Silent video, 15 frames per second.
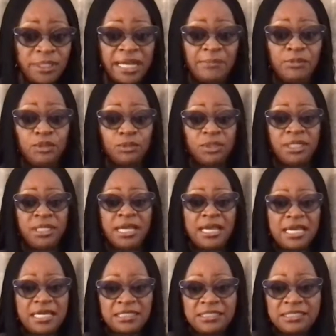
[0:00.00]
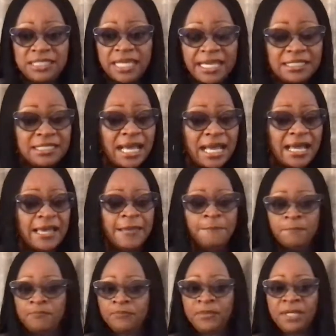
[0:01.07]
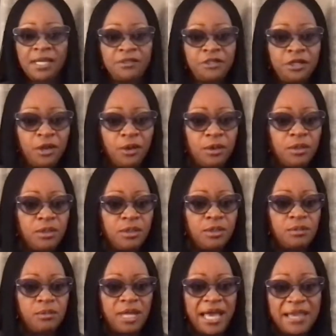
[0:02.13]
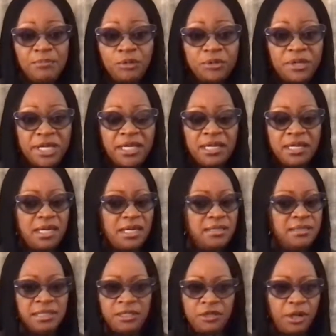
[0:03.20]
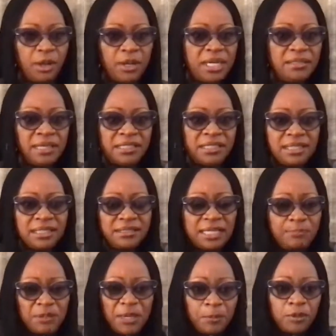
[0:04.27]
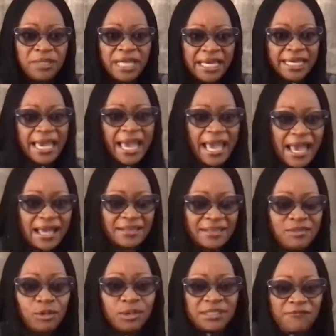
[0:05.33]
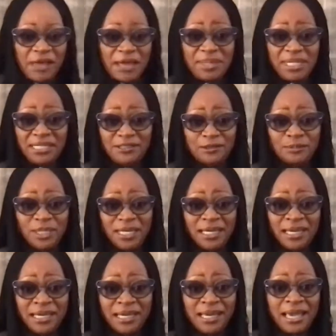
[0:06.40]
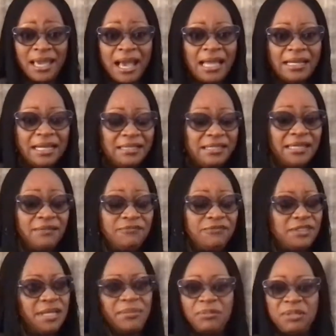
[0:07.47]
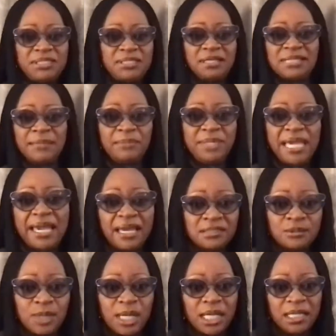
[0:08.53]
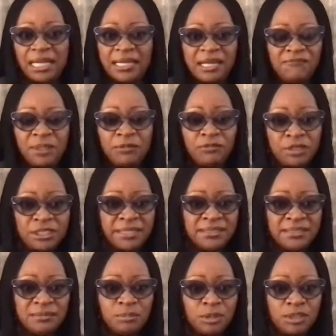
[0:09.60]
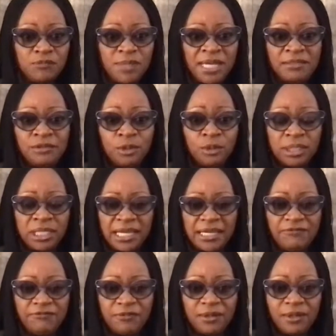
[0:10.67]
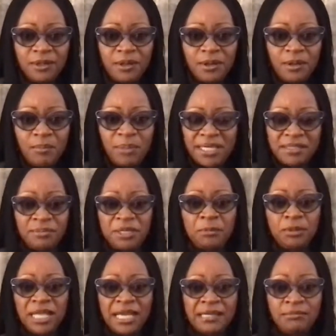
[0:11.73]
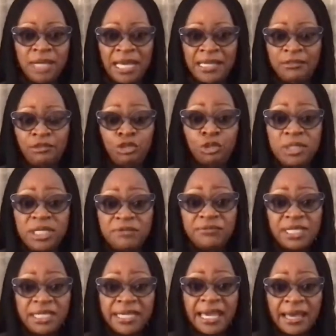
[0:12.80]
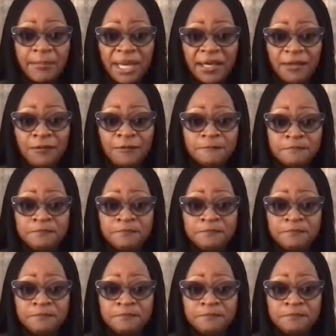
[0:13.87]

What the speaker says: I'm doing. He says hi. You know, hi, Muri. You know, these are people that care. Those are family to me. And at the end of the day, maybe it's because I'm gay as well, and I've been rejected most of my adult life by the people I truly, really care about,